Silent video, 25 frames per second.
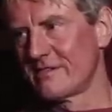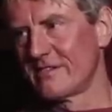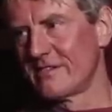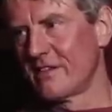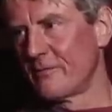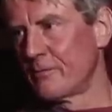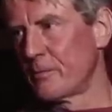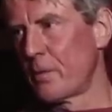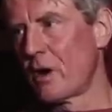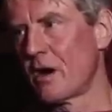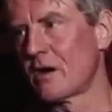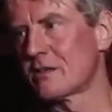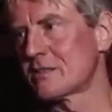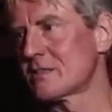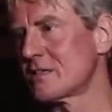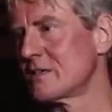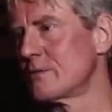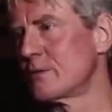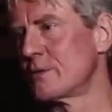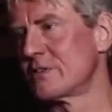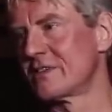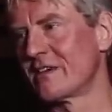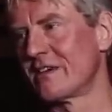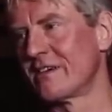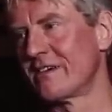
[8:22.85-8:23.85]
the
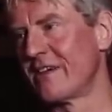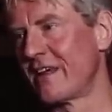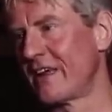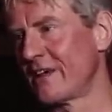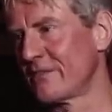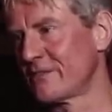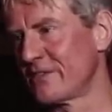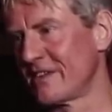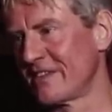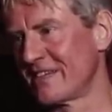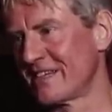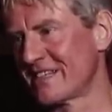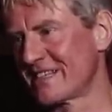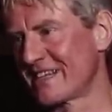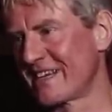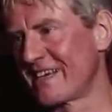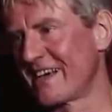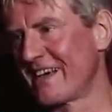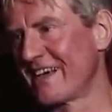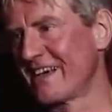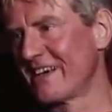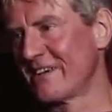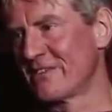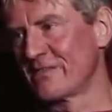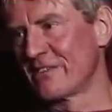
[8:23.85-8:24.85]
posse was out after this
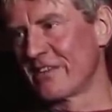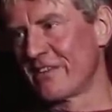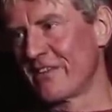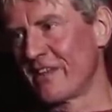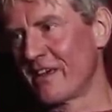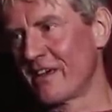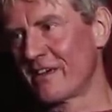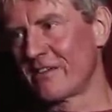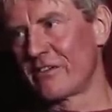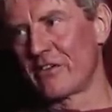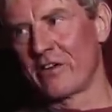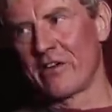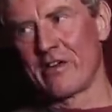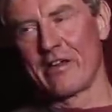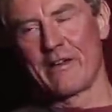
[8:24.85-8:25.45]
guy after that.